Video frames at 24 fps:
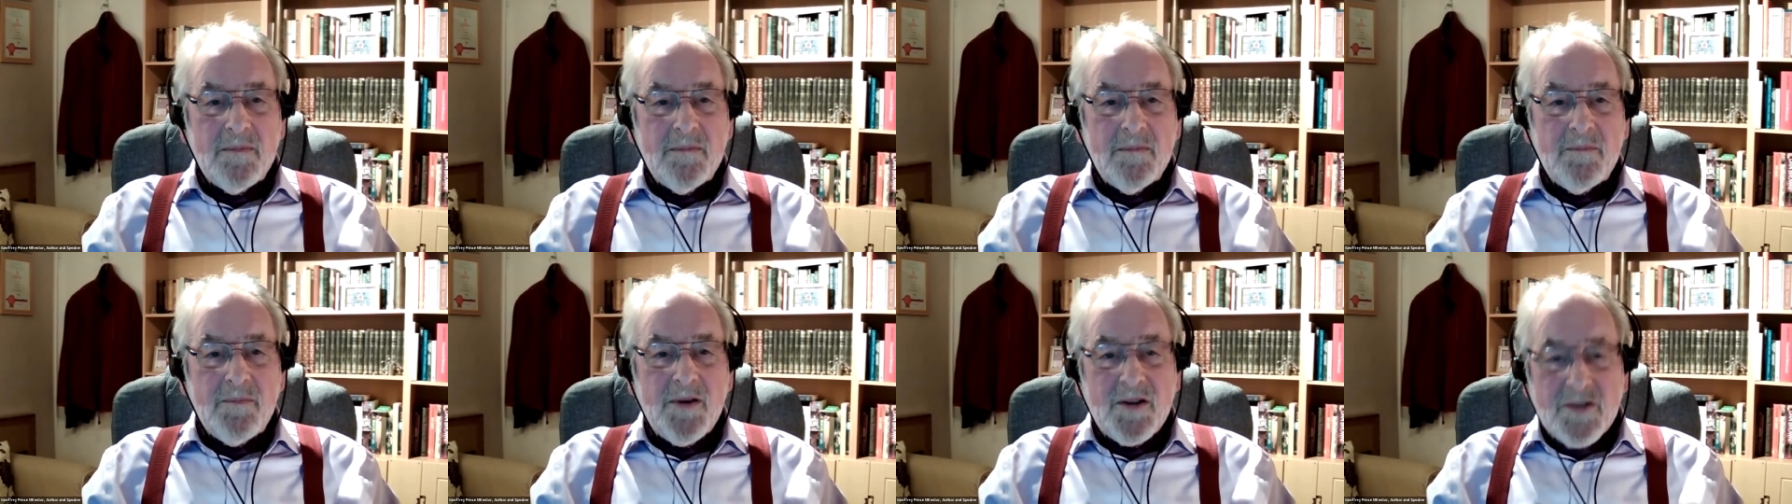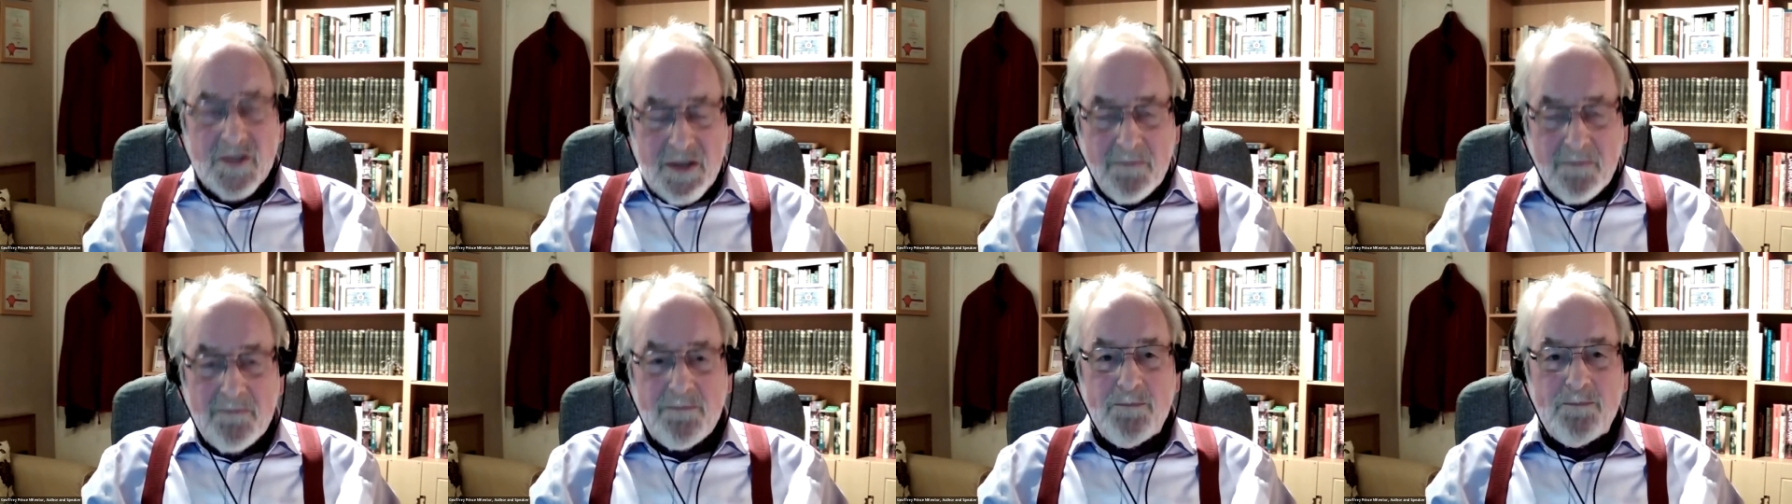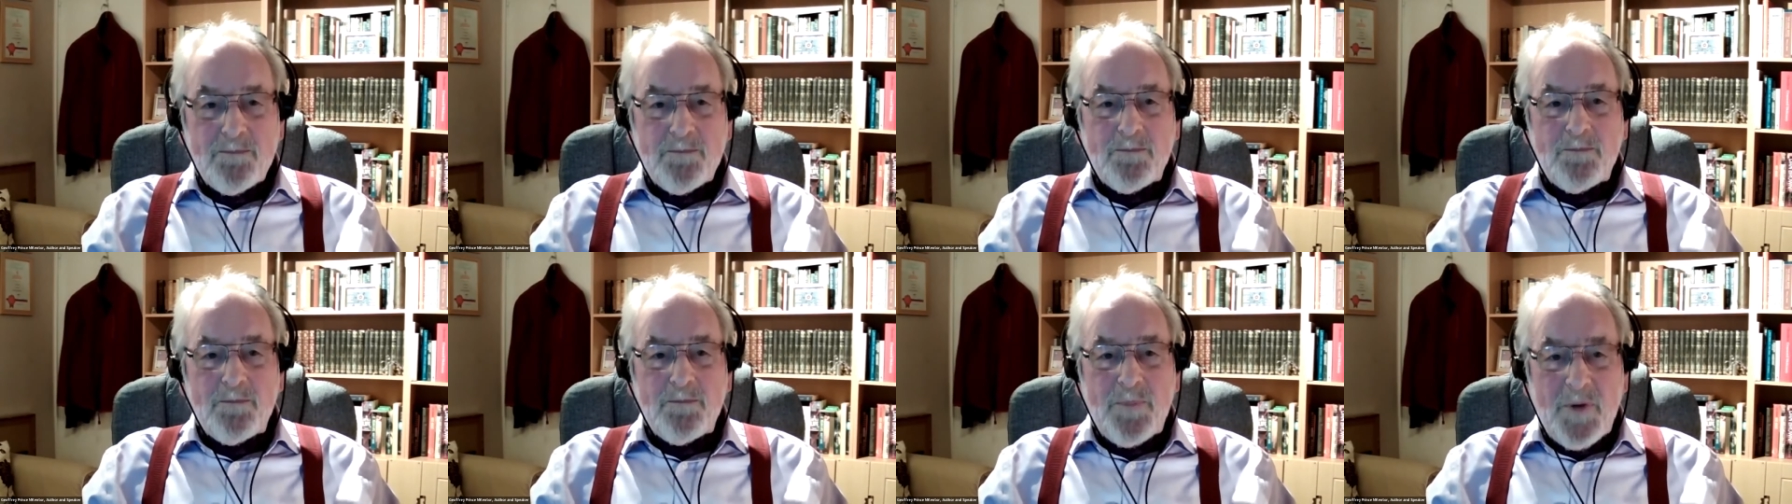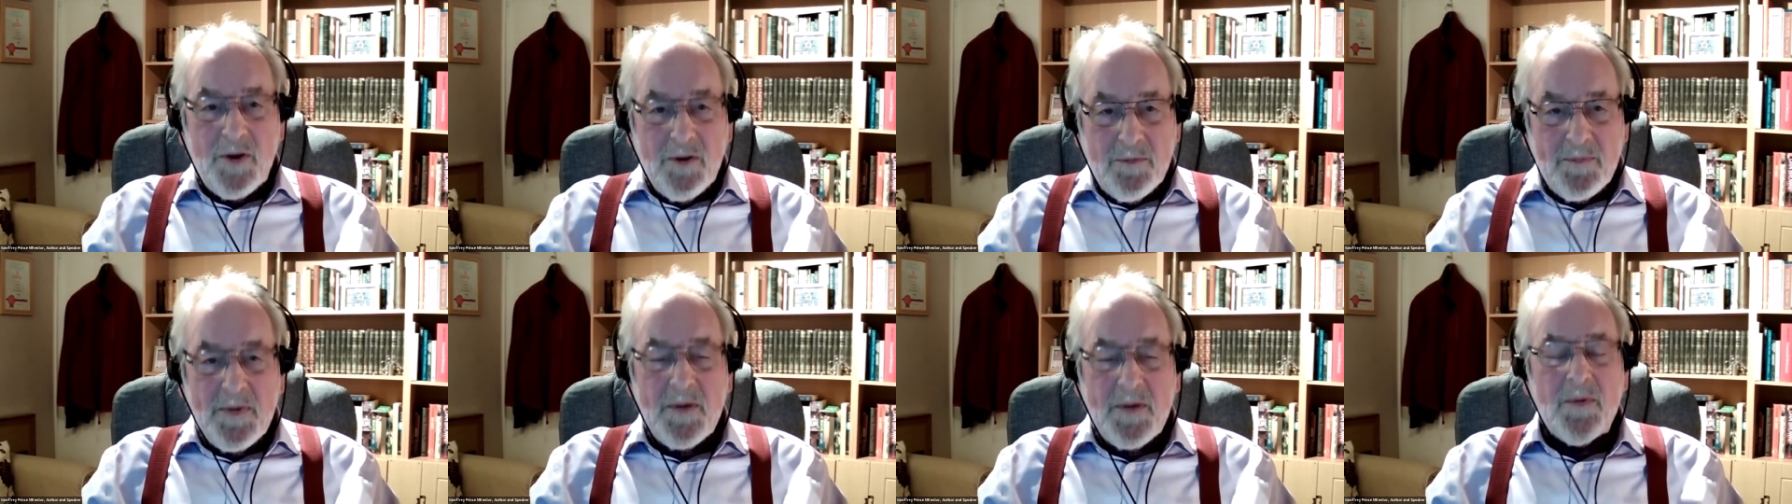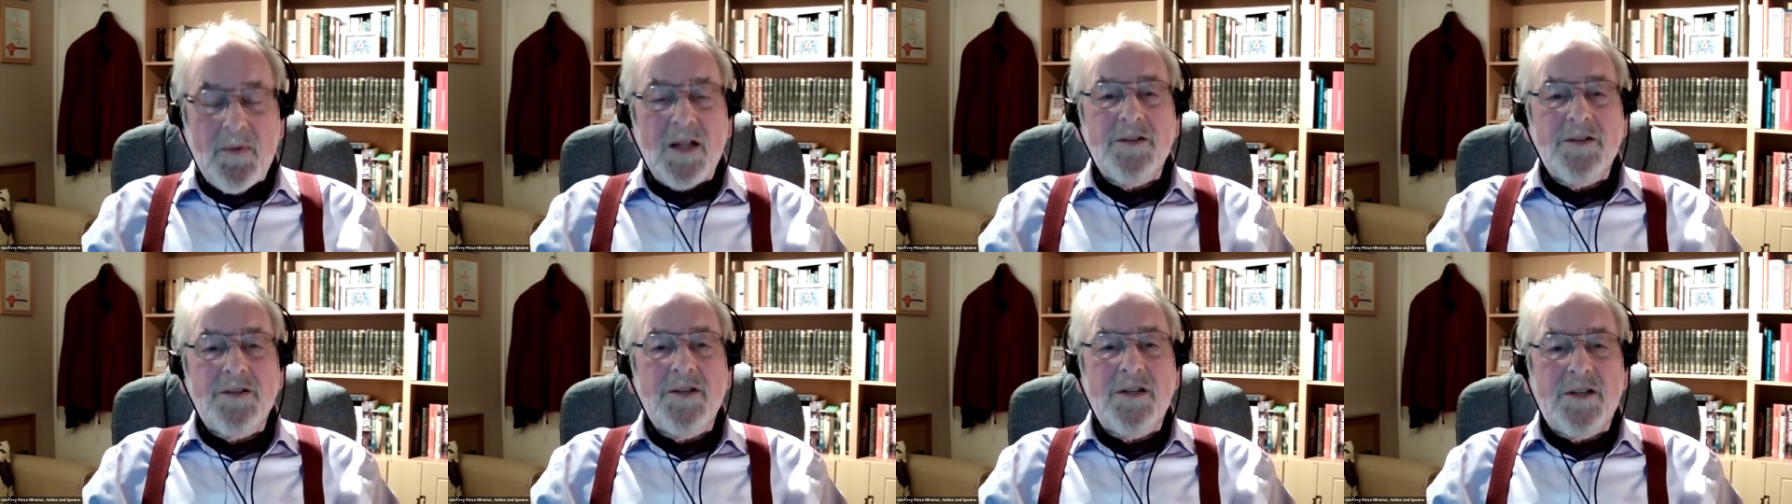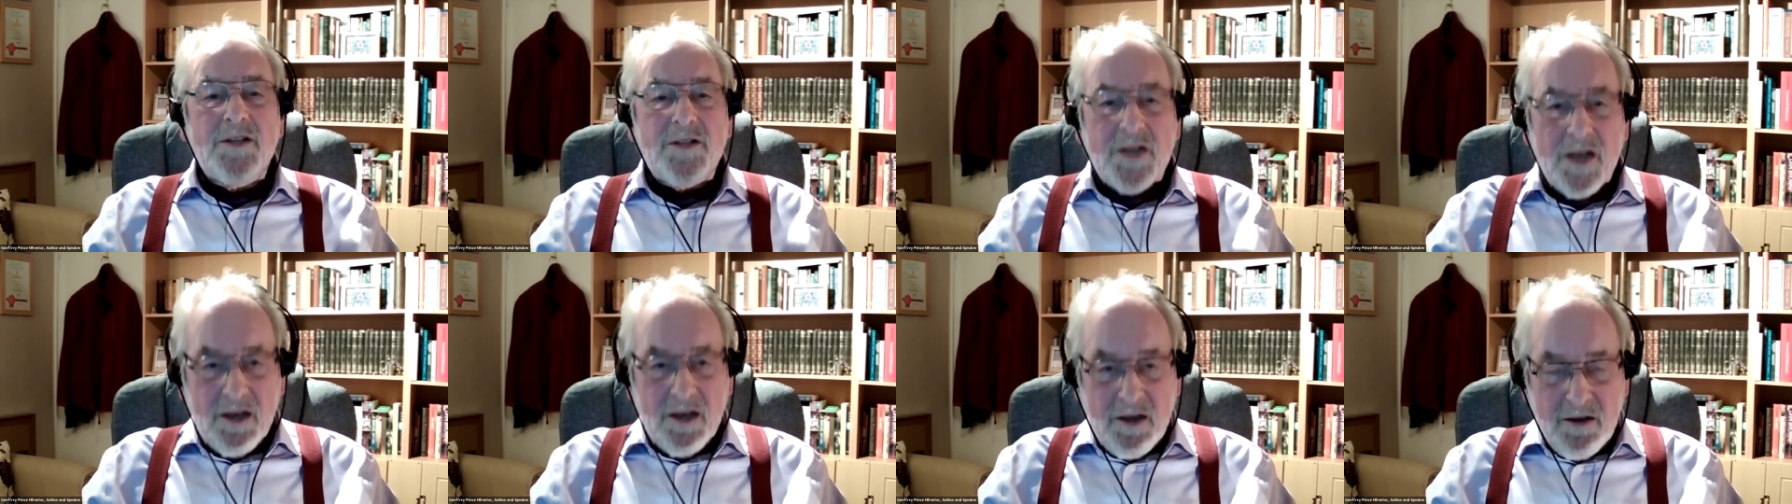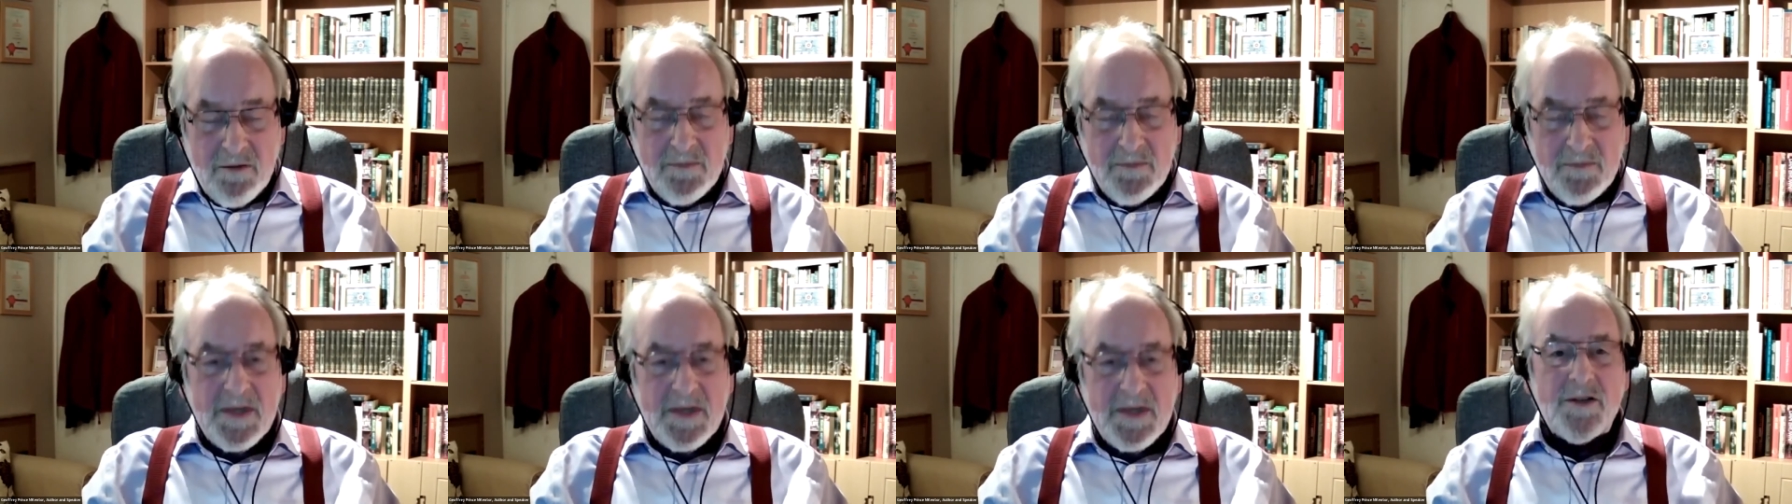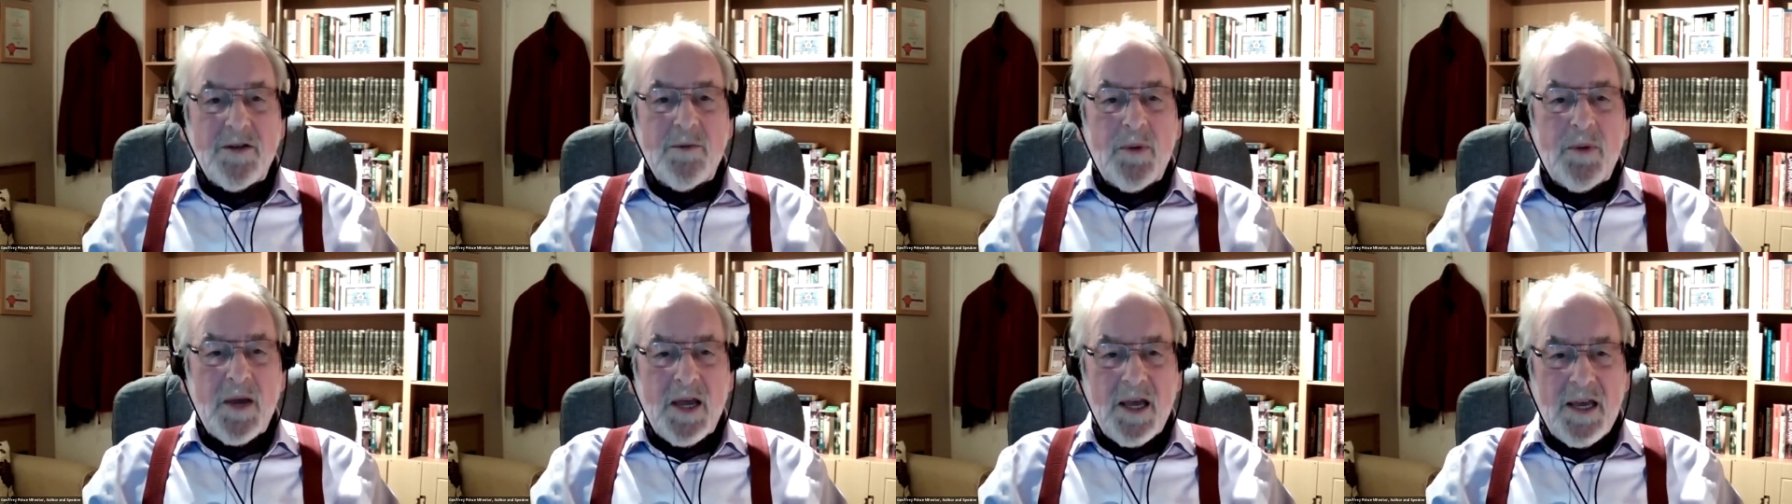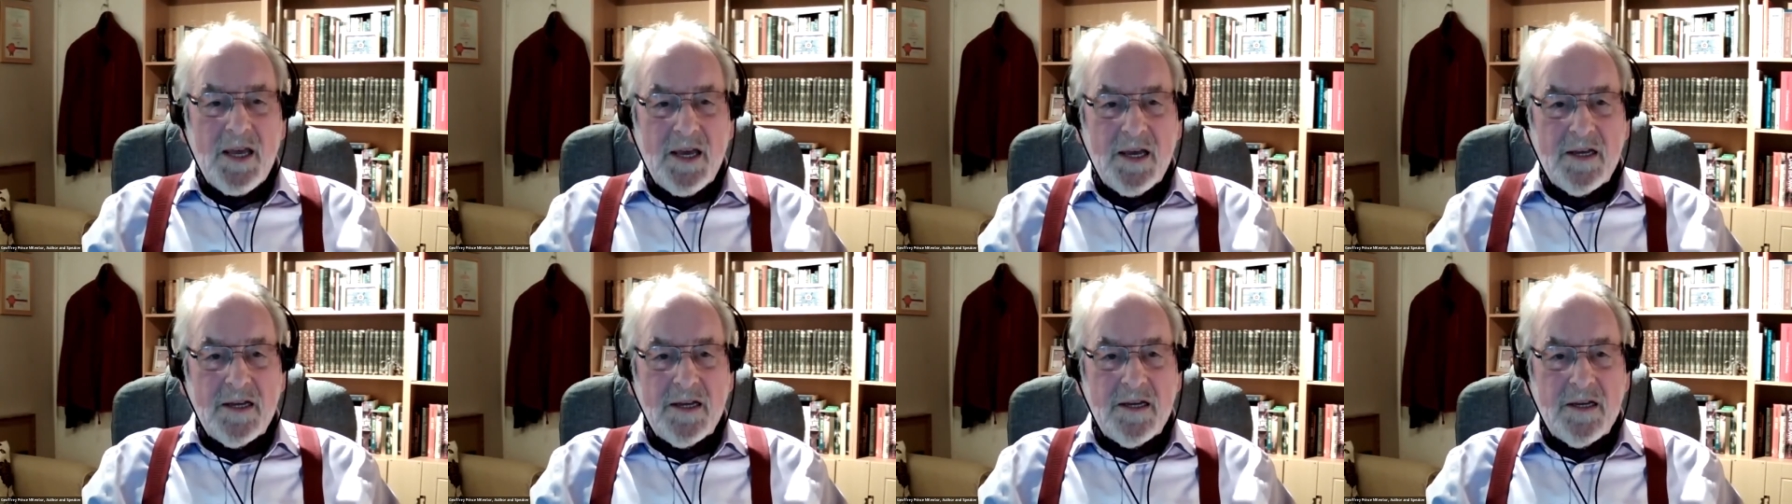because I'm blooming well determined to be.